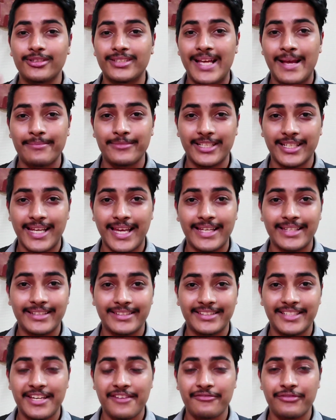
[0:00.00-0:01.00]
the Samsung
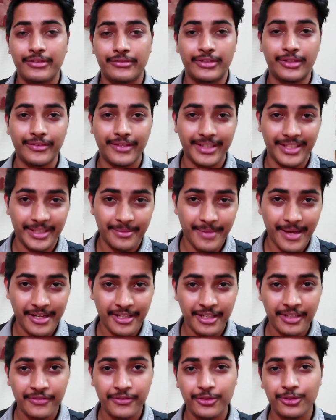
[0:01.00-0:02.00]
Galaxy M51 in my
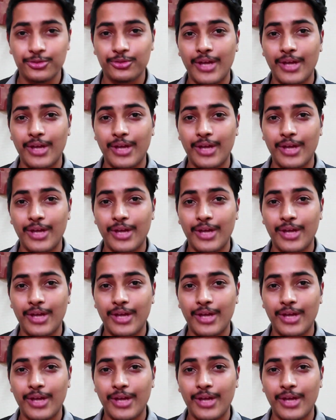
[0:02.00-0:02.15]
review.